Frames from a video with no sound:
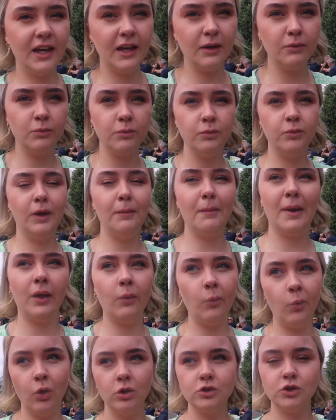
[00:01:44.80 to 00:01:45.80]
then we
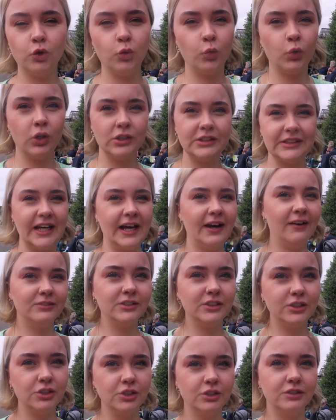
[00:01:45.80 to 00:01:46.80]
might walk towards
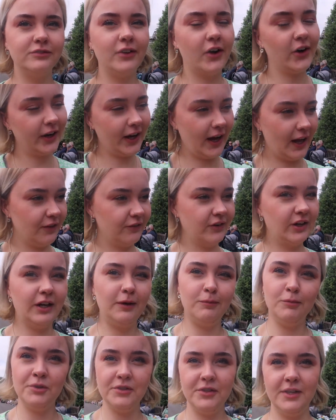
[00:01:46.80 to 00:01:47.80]
Kelvingrove Art Gallery
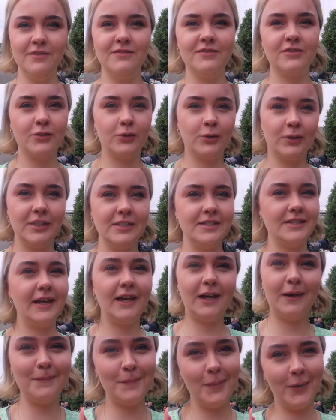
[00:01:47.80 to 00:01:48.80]
and Museum for the
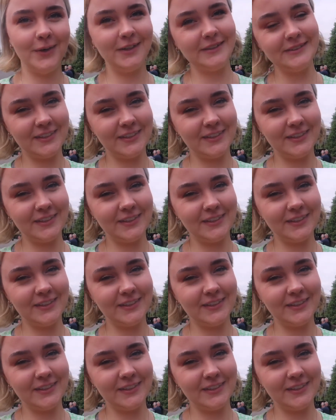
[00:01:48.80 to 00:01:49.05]
second part.